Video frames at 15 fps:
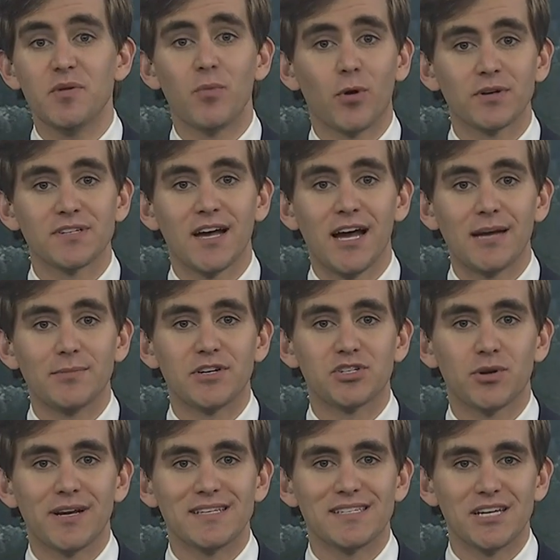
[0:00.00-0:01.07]
more time to
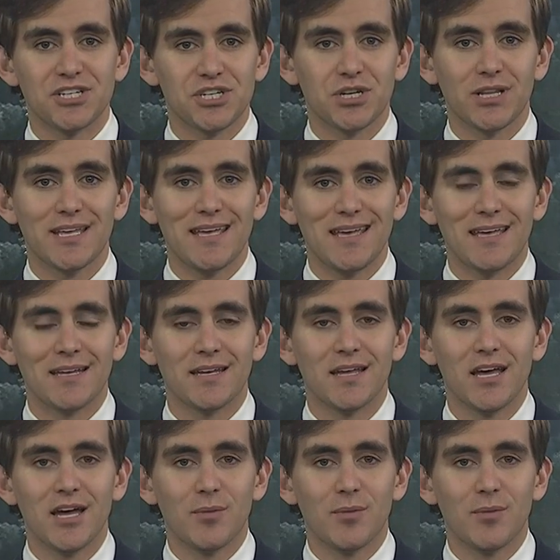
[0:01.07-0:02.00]
transitionally end